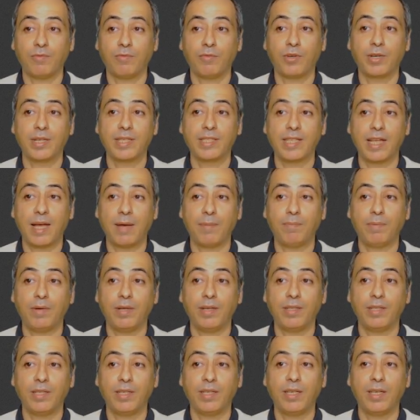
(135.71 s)
For
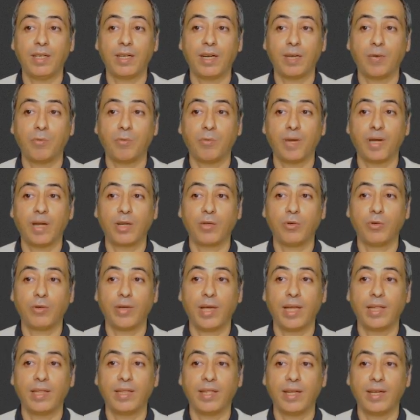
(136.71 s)
example, here, when you
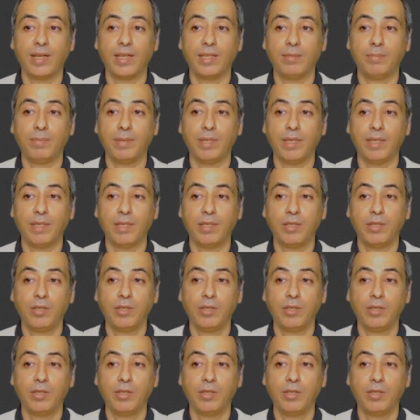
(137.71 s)
get the README,